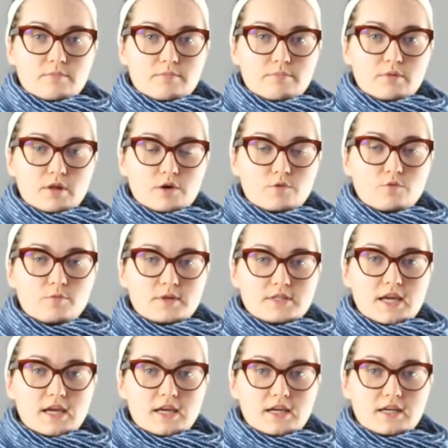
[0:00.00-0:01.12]
blood will be
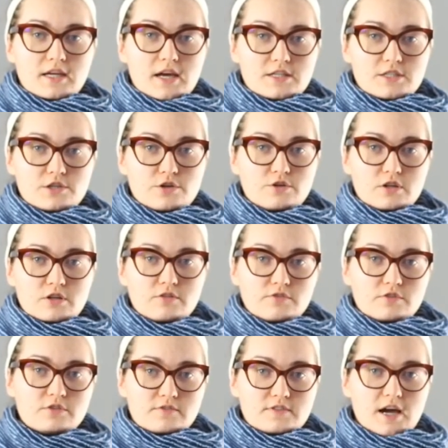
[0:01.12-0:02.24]
taken at certain
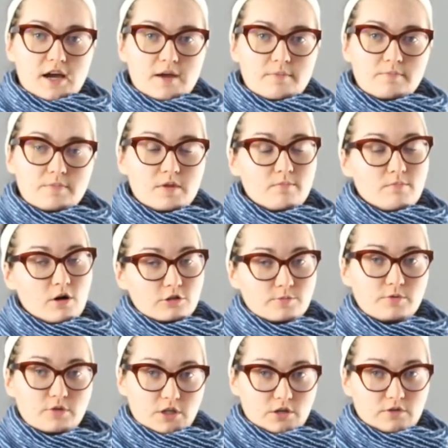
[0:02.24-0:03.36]
intervals of time,
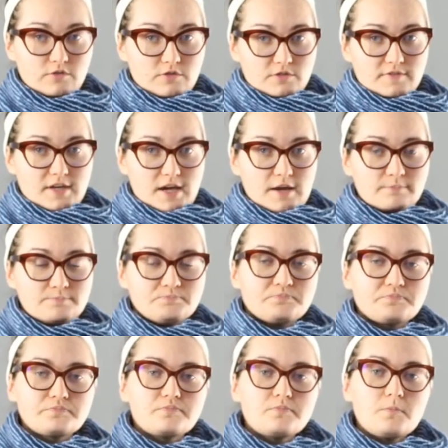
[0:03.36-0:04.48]
multiple intervals of time,
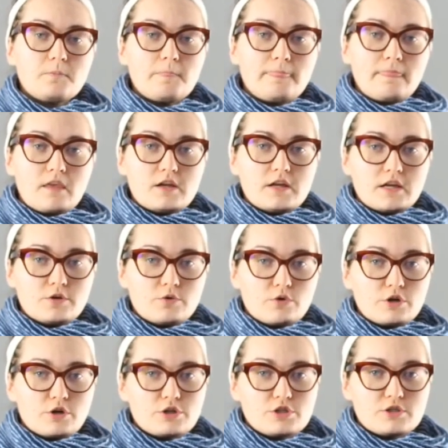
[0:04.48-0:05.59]
in
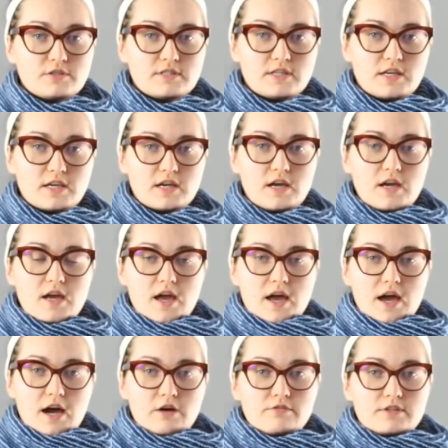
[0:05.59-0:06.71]
order to see
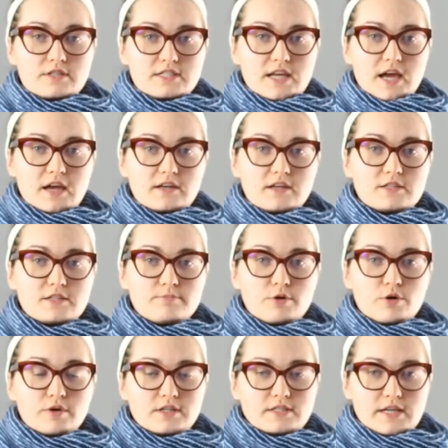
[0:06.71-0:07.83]
how the statin is
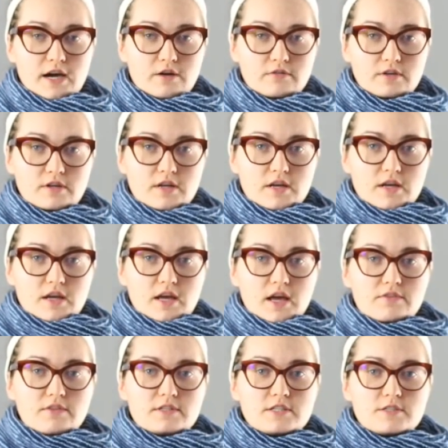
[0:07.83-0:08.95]
broken down.
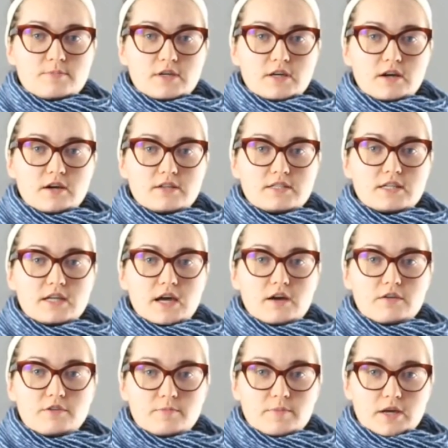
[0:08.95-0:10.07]
And this is because in a
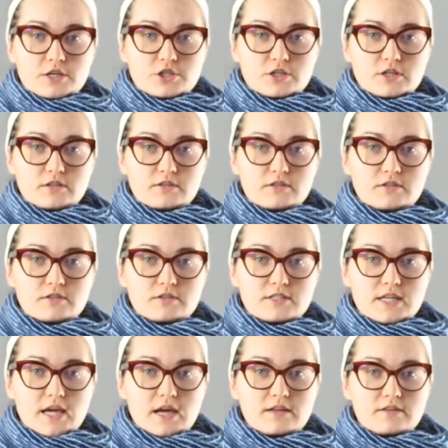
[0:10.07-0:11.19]
healthy patient,
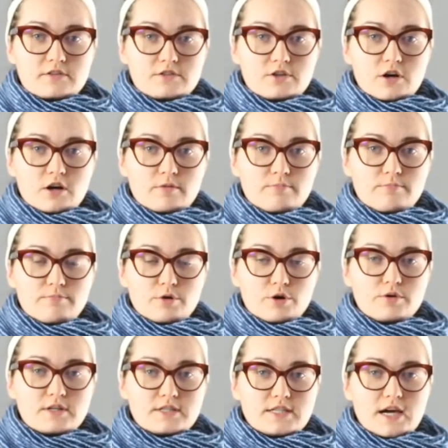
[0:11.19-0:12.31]
statins are
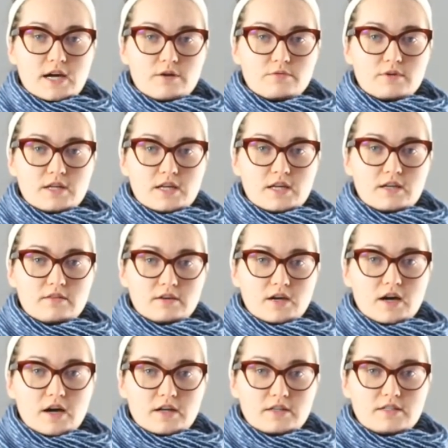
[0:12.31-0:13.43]
broken down in the
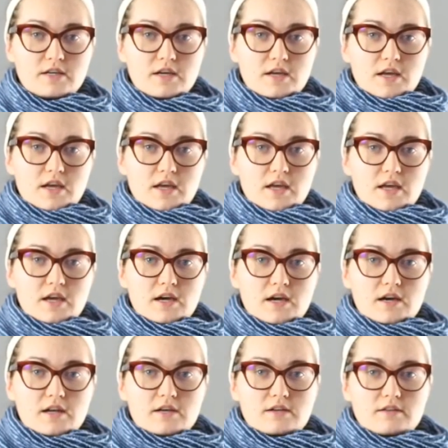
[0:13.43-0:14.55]
gut,
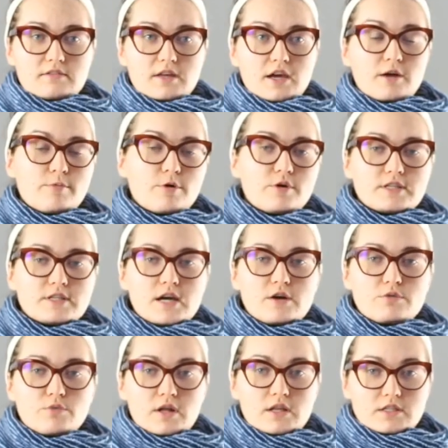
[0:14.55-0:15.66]
and they are broken
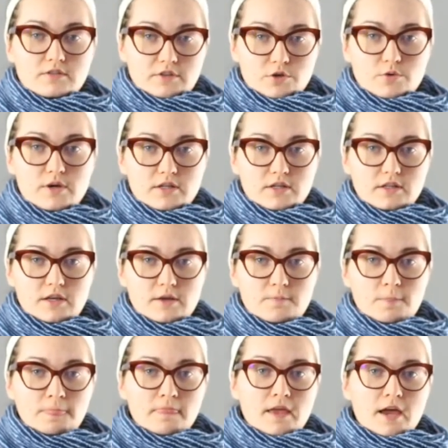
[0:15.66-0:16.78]
down relatively quickly.
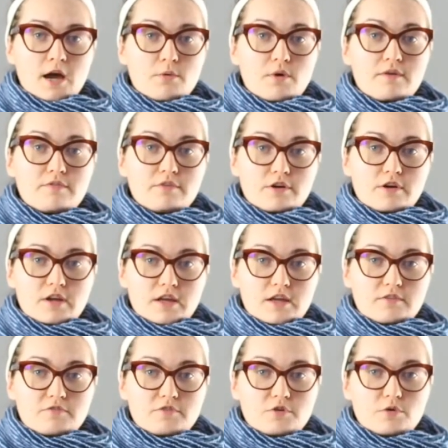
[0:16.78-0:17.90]
However,
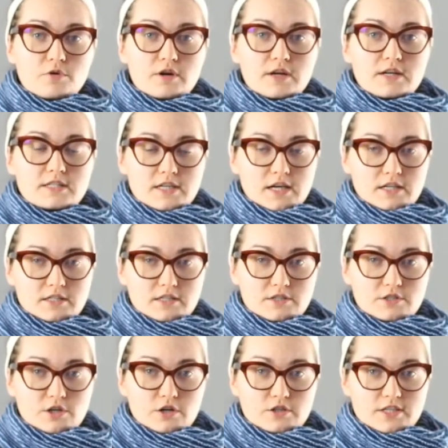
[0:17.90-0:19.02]
if your
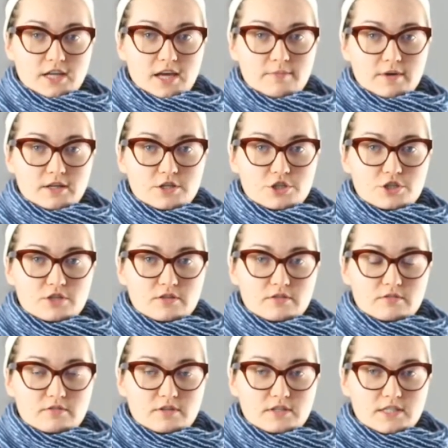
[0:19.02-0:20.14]
intestines are damaged,
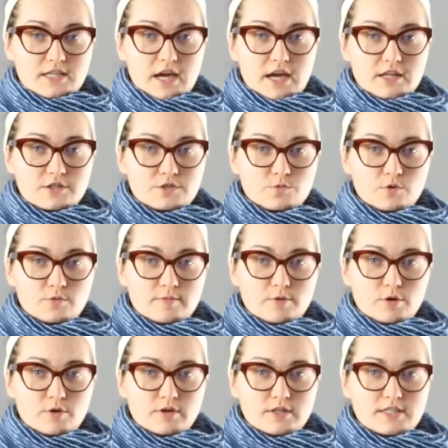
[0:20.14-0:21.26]
the statins will be
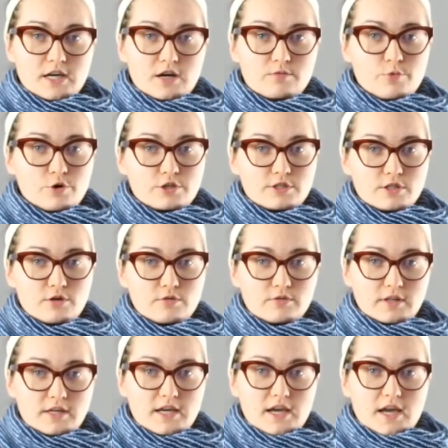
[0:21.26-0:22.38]
broken down more
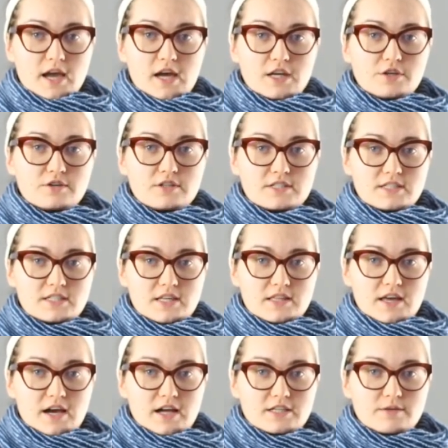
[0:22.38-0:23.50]
slowly, and you can see
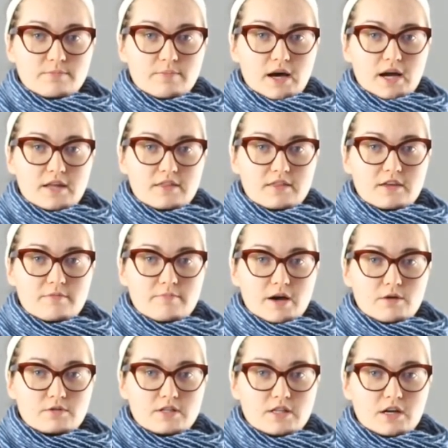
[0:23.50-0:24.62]
that by the
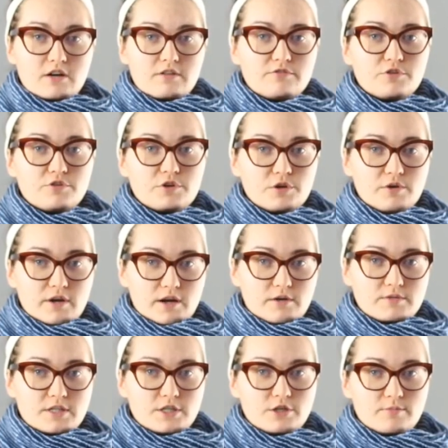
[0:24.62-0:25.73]
amount that are floating
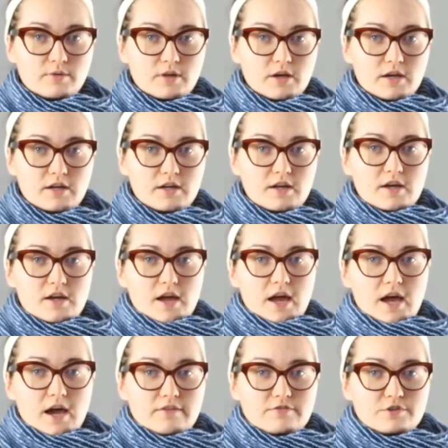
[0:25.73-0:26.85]
around in your blood
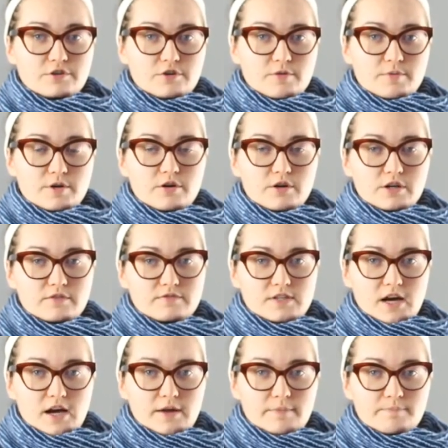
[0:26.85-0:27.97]
after a period of
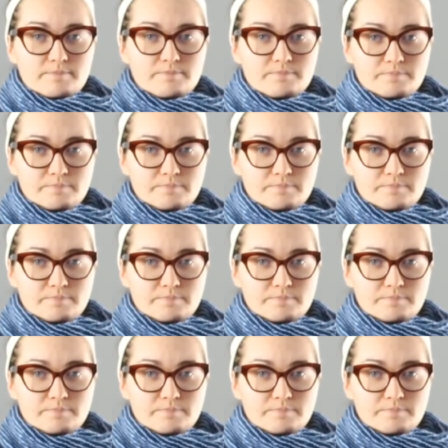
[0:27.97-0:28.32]
time.